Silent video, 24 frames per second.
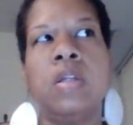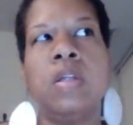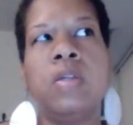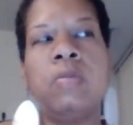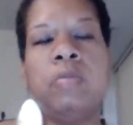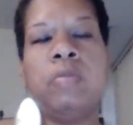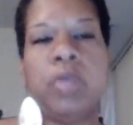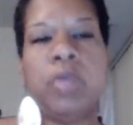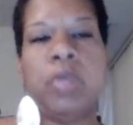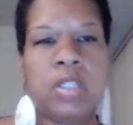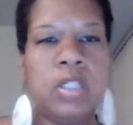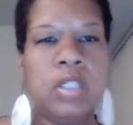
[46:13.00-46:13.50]

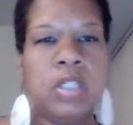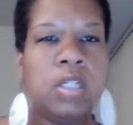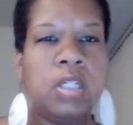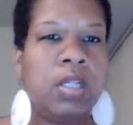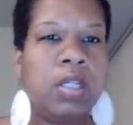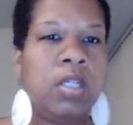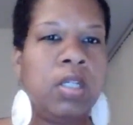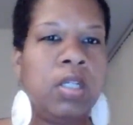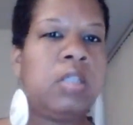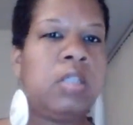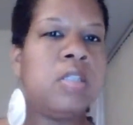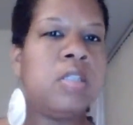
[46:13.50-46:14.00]

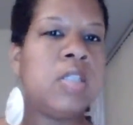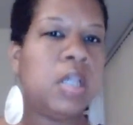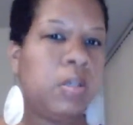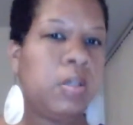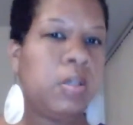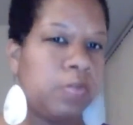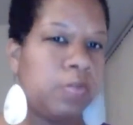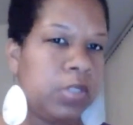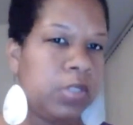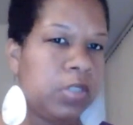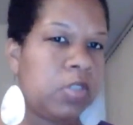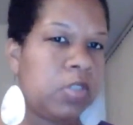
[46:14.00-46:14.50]
really delve
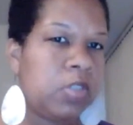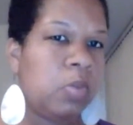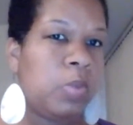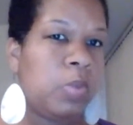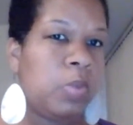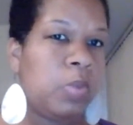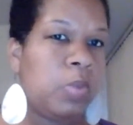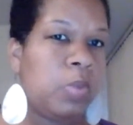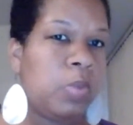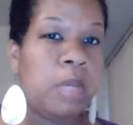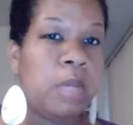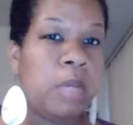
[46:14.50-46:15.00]
into what
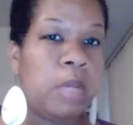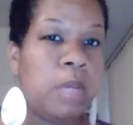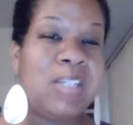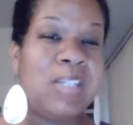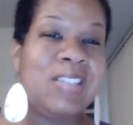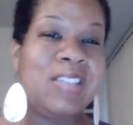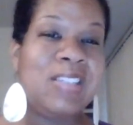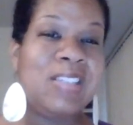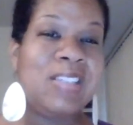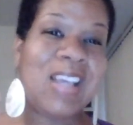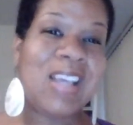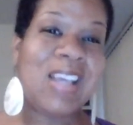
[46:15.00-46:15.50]
that
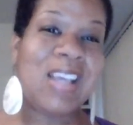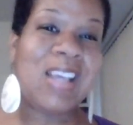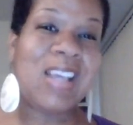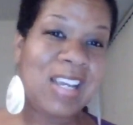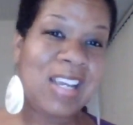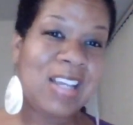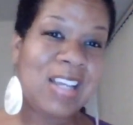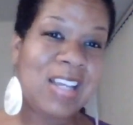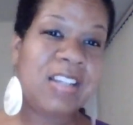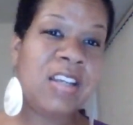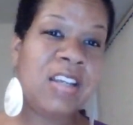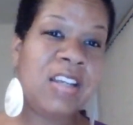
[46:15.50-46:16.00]
means,
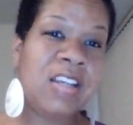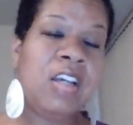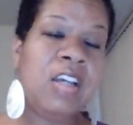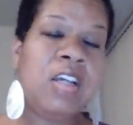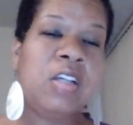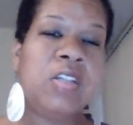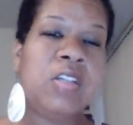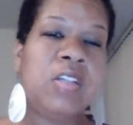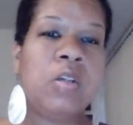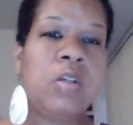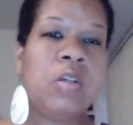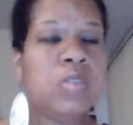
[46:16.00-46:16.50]
and
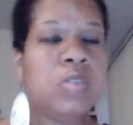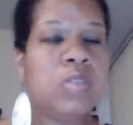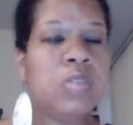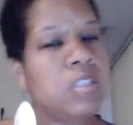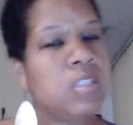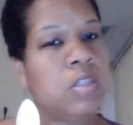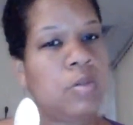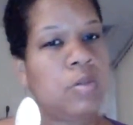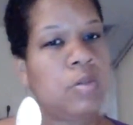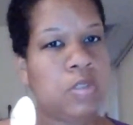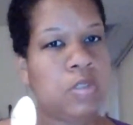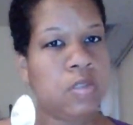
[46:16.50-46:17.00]
don't just
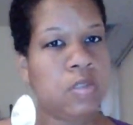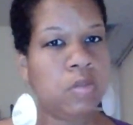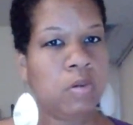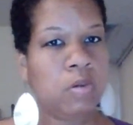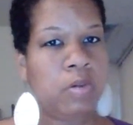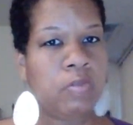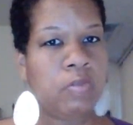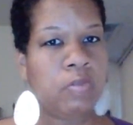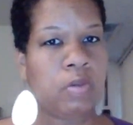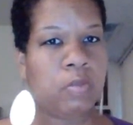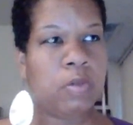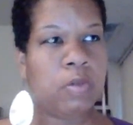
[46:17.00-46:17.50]
go into
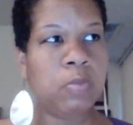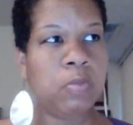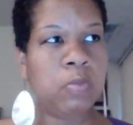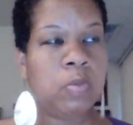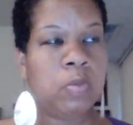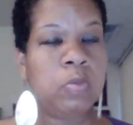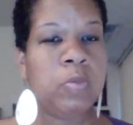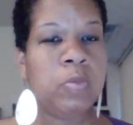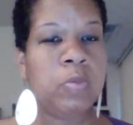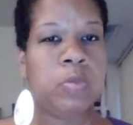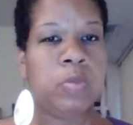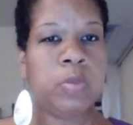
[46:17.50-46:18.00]
it from a
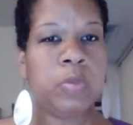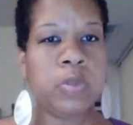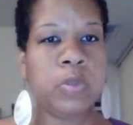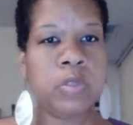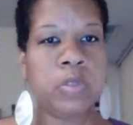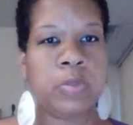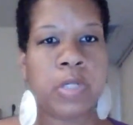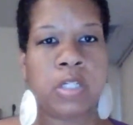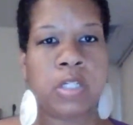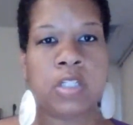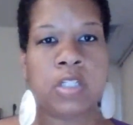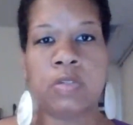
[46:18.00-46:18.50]
woo-woo
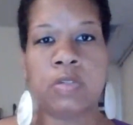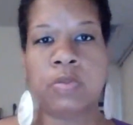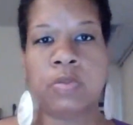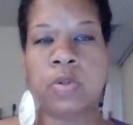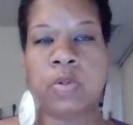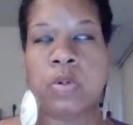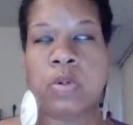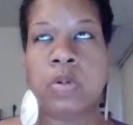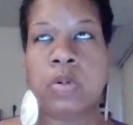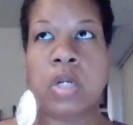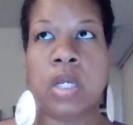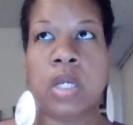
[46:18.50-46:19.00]
perspective
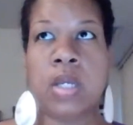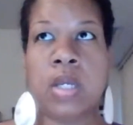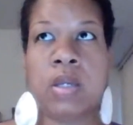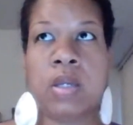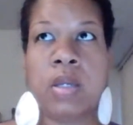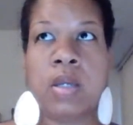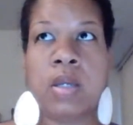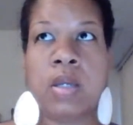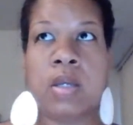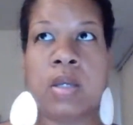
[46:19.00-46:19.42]
or a